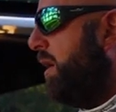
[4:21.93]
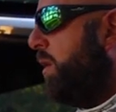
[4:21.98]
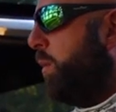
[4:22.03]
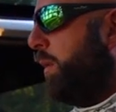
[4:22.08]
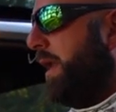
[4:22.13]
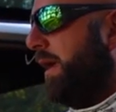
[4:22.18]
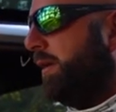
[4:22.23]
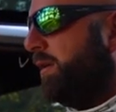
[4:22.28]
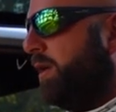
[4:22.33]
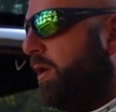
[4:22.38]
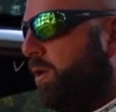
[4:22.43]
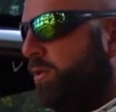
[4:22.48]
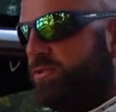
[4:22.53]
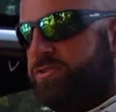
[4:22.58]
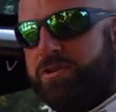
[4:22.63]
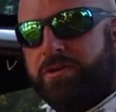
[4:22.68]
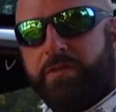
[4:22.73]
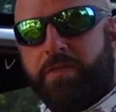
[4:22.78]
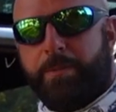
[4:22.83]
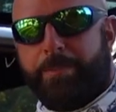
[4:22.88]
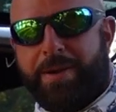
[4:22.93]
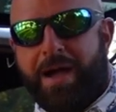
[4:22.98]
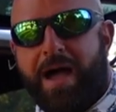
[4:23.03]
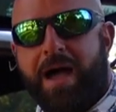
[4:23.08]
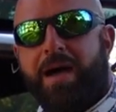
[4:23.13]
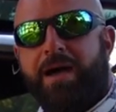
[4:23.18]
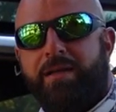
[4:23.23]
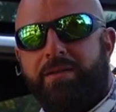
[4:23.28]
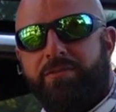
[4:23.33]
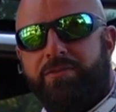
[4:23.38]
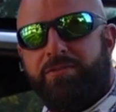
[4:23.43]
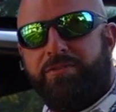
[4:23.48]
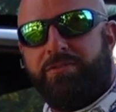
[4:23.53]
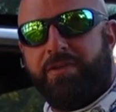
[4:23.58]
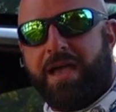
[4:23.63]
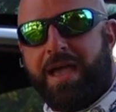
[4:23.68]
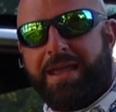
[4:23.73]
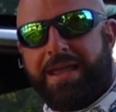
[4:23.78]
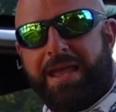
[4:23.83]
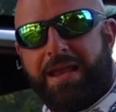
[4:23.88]
When I go to the ponds,
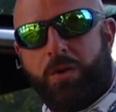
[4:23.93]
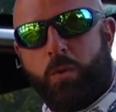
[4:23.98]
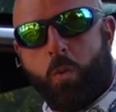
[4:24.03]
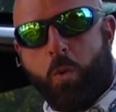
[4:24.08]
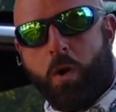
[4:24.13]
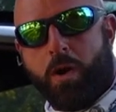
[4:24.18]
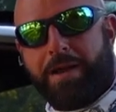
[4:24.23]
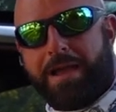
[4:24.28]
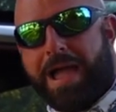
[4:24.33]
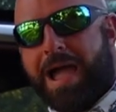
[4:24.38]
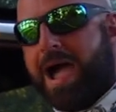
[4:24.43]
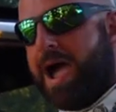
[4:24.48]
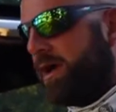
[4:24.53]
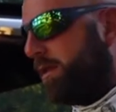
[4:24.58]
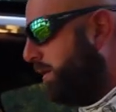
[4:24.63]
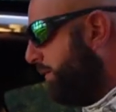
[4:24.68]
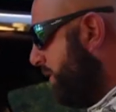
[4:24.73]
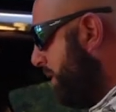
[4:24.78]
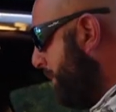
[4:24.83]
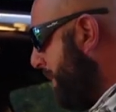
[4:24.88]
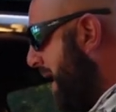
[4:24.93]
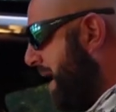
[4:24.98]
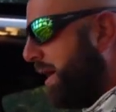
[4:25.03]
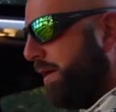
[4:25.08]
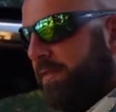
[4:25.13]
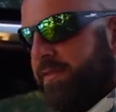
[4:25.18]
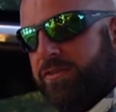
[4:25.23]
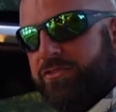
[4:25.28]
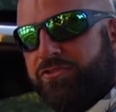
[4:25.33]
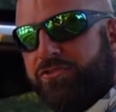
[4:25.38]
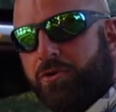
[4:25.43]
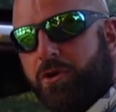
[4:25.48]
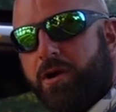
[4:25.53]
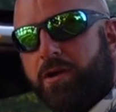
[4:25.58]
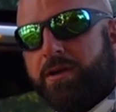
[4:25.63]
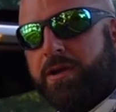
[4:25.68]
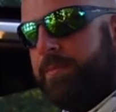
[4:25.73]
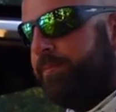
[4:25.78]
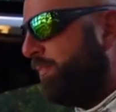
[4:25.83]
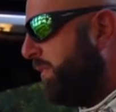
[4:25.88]
I kind of work out of the back of this
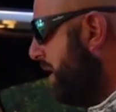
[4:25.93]
truck.